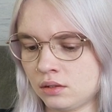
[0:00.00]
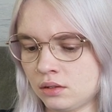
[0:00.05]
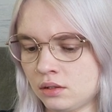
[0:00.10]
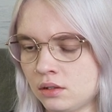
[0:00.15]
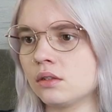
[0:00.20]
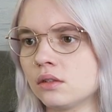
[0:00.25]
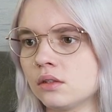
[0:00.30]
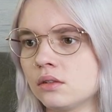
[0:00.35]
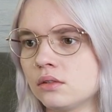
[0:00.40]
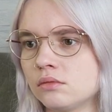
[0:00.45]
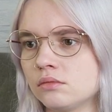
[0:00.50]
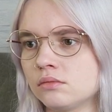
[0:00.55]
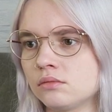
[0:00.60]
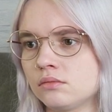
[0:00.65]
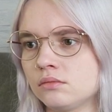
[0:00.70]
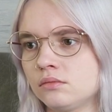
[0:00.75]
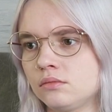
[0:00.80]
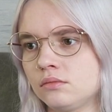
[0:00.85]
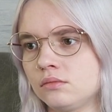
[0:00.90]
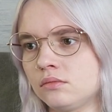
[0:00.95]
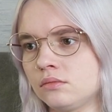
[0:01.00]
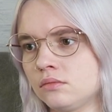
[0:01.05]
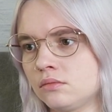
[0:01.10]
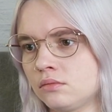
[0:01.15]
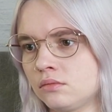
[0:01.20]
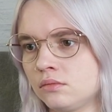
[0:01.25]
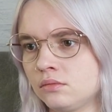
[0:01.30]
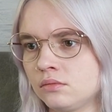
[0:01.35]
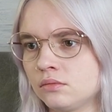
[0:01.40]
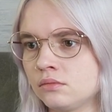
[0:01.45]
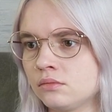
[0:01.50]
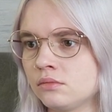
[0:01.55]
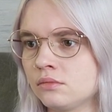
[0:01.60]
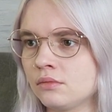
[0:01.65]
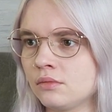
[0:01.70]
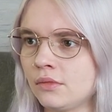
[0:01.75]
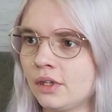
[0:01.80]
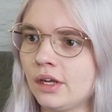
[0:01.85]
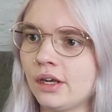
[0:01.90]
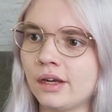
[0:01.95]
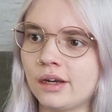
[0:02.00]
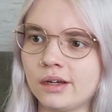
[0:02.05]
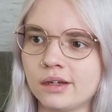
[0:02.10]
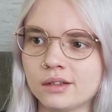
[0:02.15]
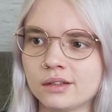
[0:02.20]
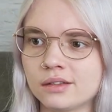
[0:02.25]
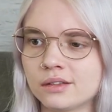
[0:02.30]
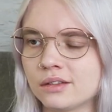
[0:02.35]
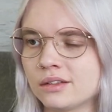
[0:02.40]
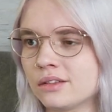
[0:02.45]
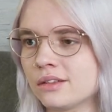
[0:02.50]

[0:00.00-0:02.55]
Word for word: Get yourself a stick to lean on and walk around. Yeah.